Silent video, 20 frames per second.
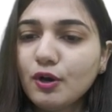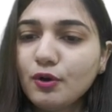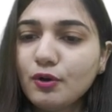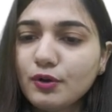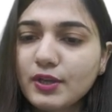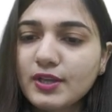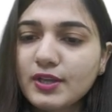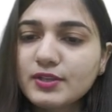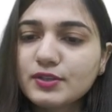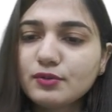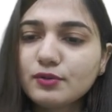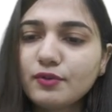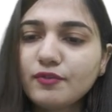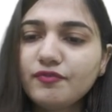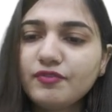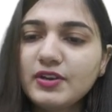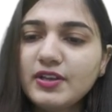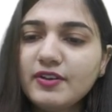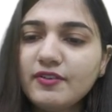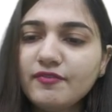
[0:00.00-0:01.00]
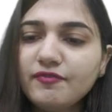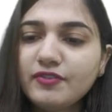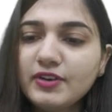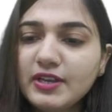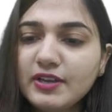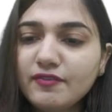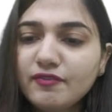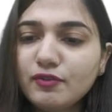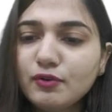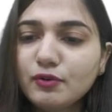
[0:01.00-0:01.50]
Okay, so
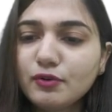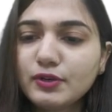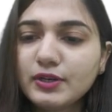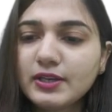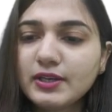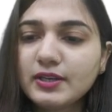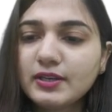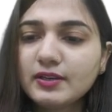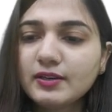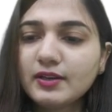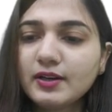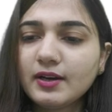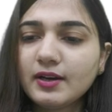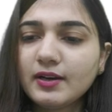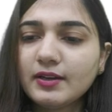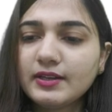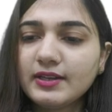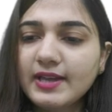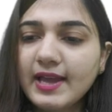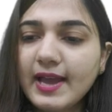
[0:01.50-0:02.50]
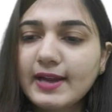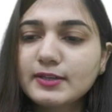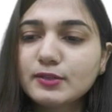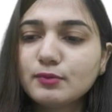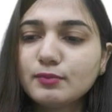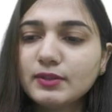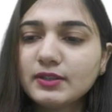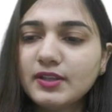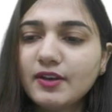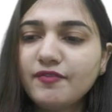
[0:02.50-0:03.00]
free fluorine
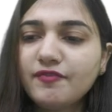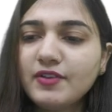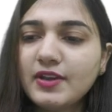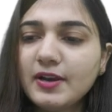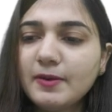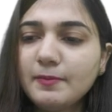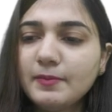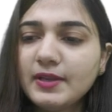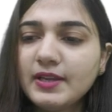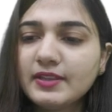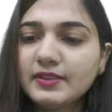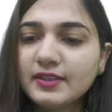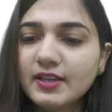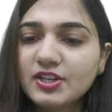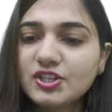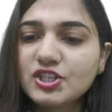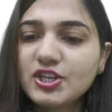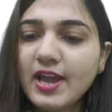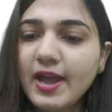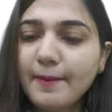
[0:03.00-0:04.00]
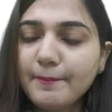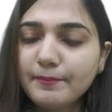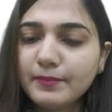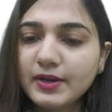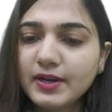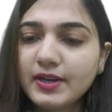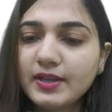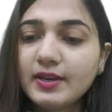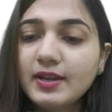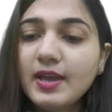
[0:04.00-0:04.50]
reacts with the film in the
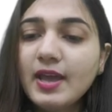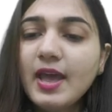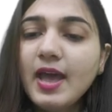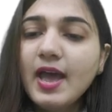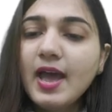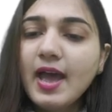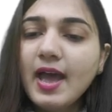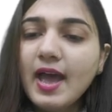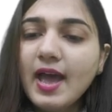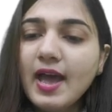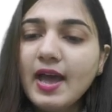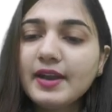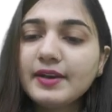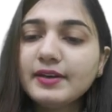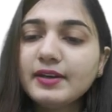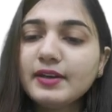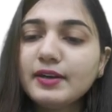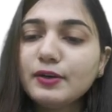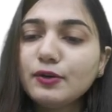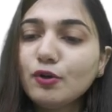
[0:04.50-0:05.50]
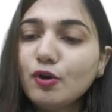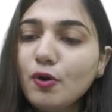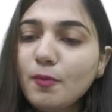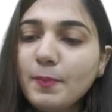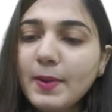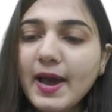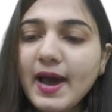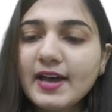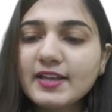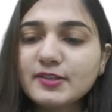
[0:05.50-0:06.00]
chamber, and
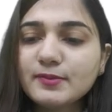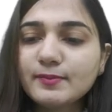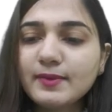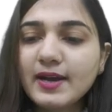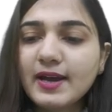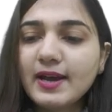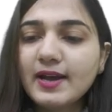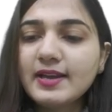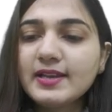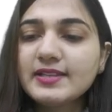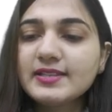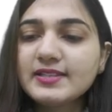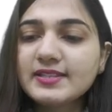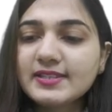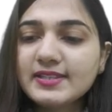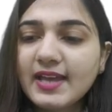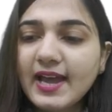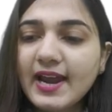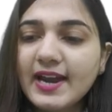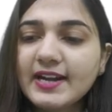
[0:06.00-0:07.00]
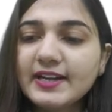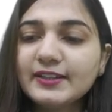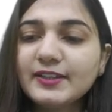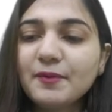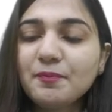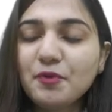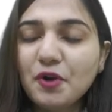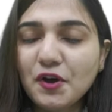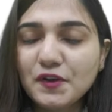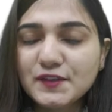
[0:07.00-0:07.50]
no plasma inside
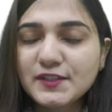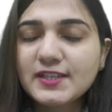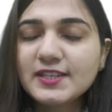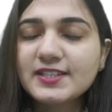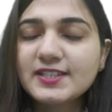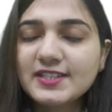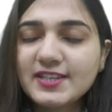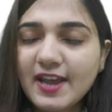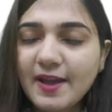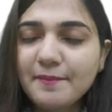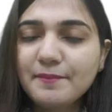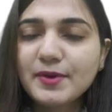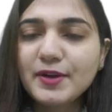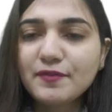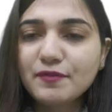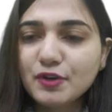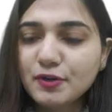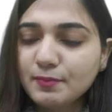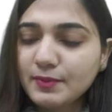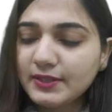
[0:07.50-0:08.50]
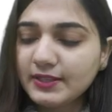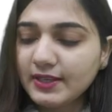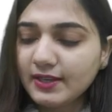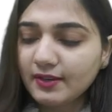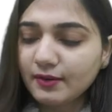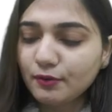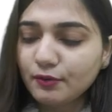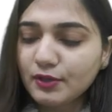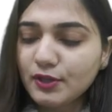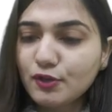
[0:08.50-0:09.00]
the process chamber would be
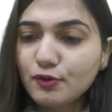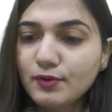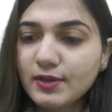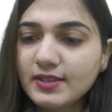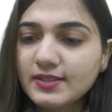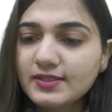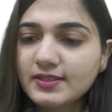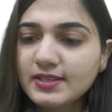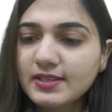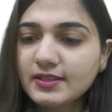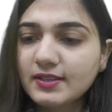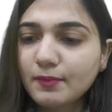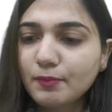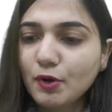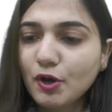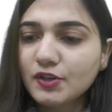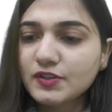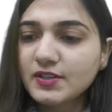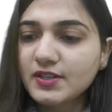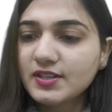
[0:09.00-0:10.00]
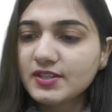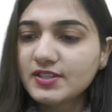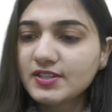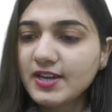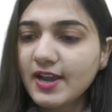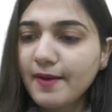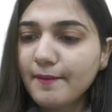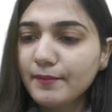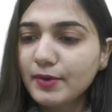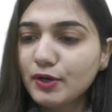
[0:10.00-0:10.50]
there. Okay, you can see the
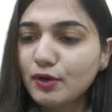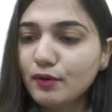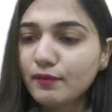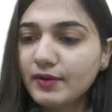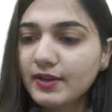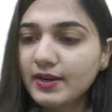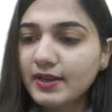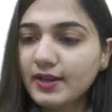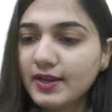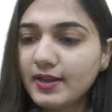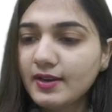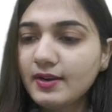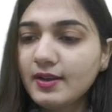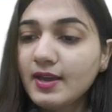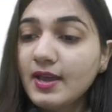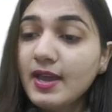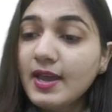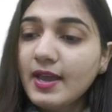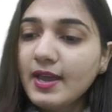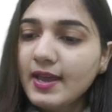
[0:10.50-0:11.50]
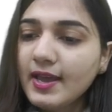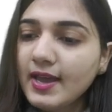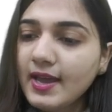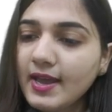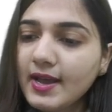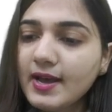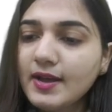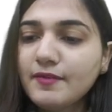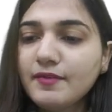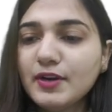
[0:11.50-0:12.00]
process chamber over here.
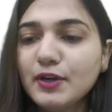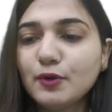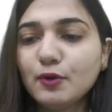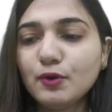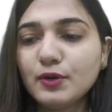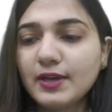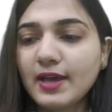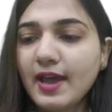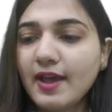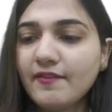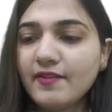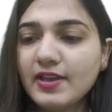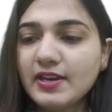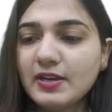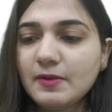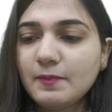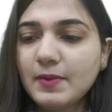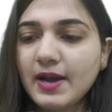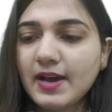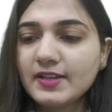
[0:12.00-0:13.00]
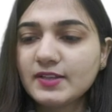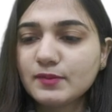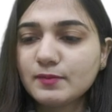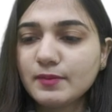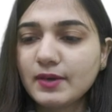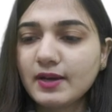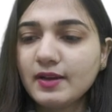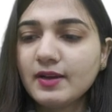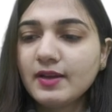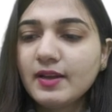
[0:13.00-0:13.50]
Here we don't have any
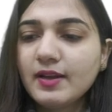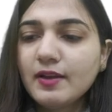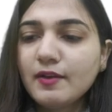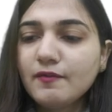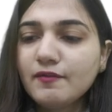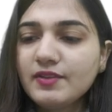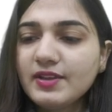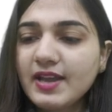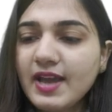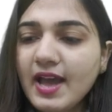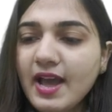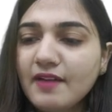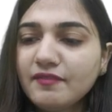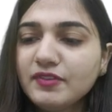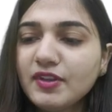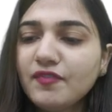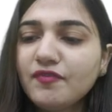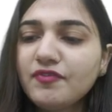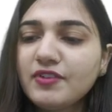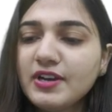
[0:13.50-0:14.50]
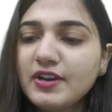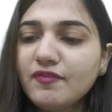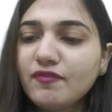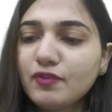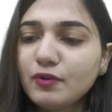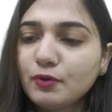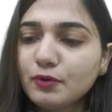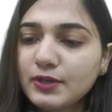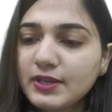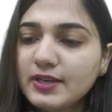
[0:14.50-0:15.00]
plasma. We have the free
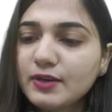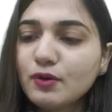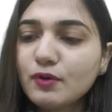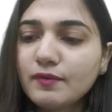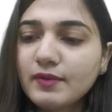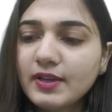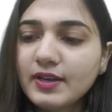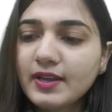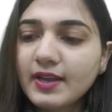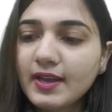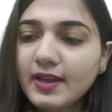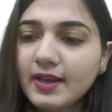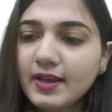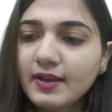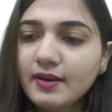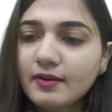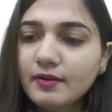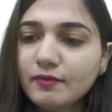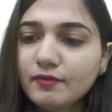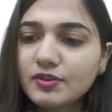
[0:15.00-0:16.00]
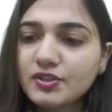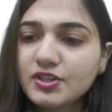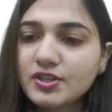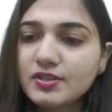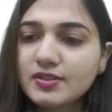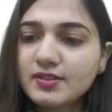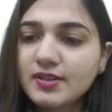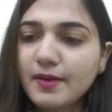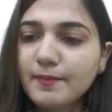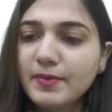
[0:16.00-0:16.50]
fluorine over here, which
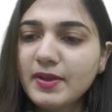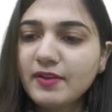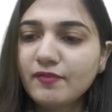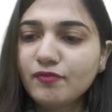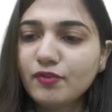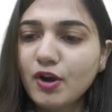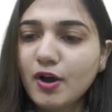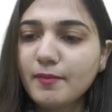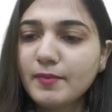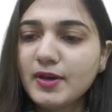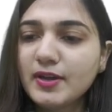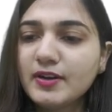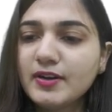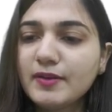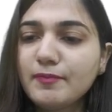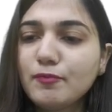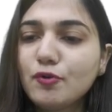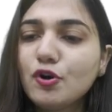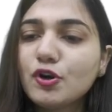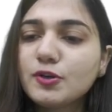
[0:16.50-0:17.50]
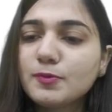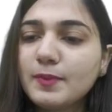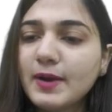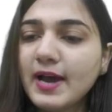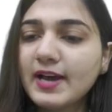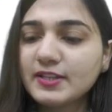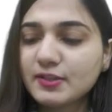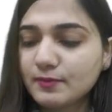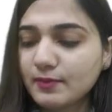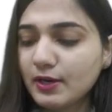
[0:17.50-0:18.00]
is coming from a remote
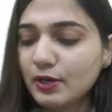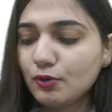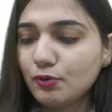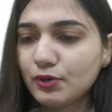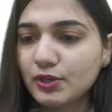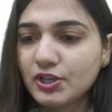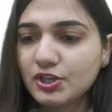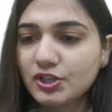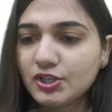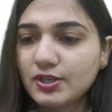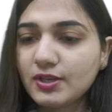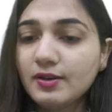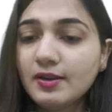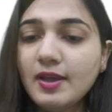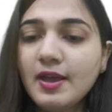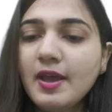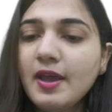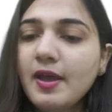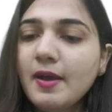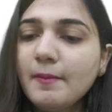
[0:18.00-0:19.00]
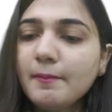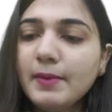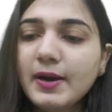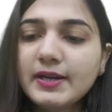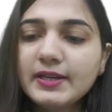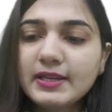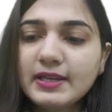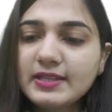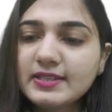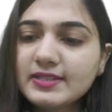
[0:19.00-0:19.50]
plasma location,
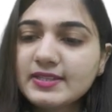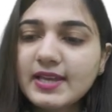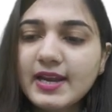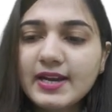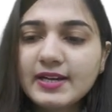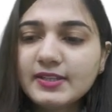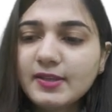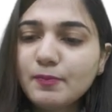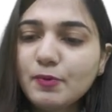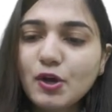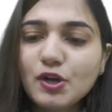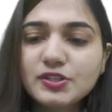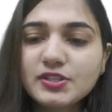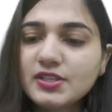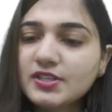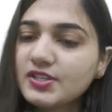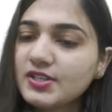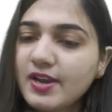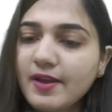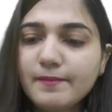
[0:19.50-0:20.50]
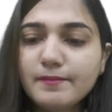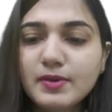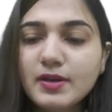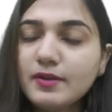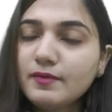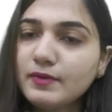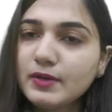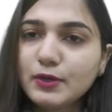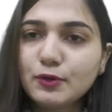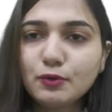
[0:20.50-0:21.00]
but inside the process chamber
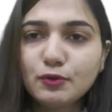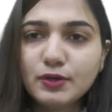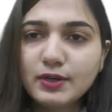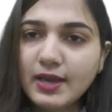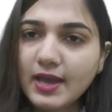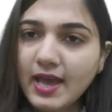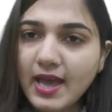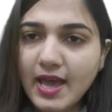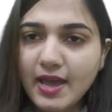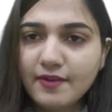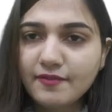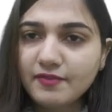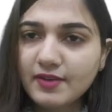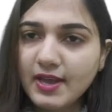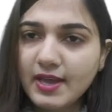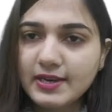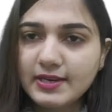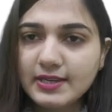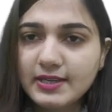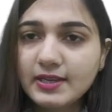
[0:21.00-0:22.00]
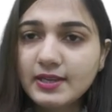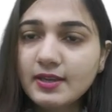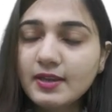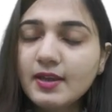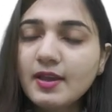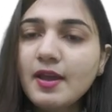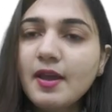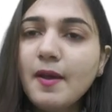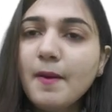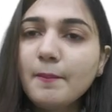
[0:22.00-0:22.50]
we don't have any
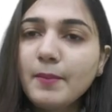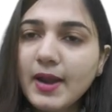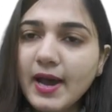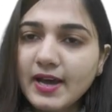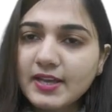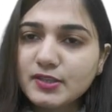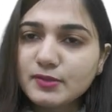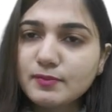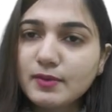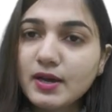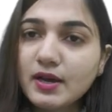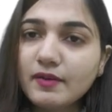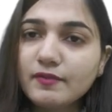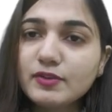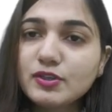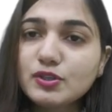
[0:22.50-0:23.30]
plasma,